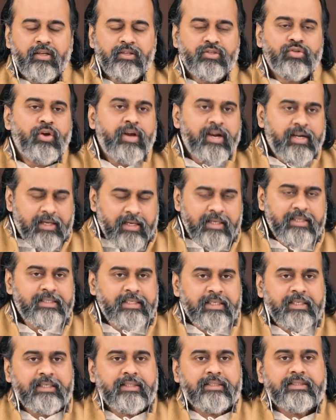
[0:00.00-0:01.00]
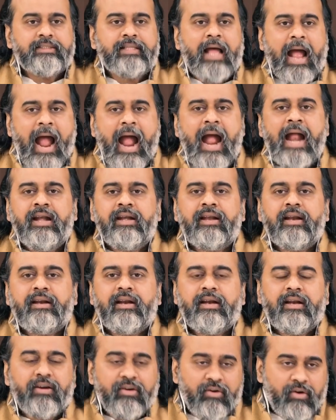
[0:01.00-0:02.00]
So it is in
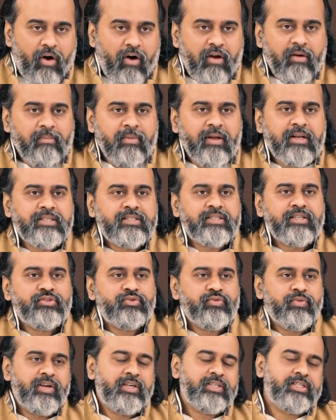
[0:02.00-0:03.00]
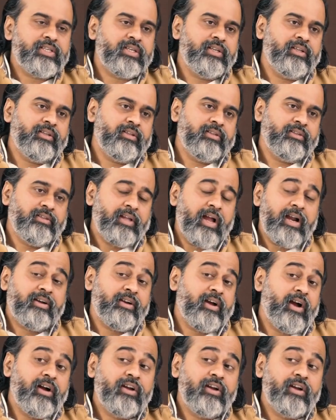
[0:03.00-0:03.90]
that normal situation that